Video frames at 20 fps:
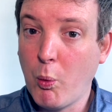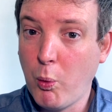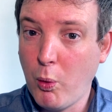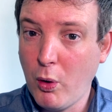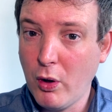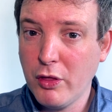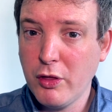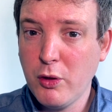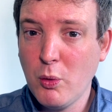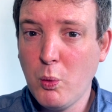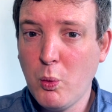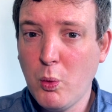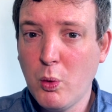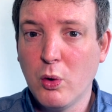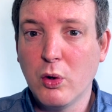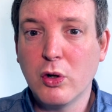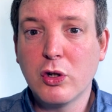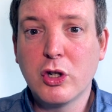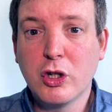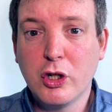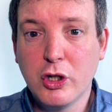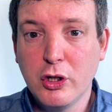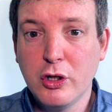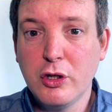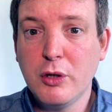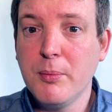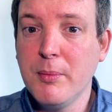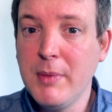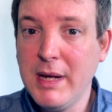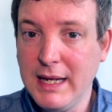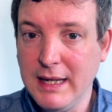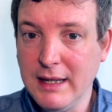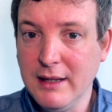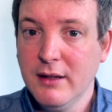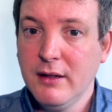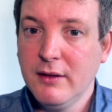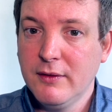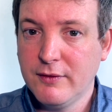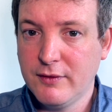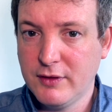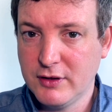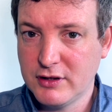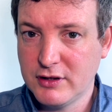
what the war could mean for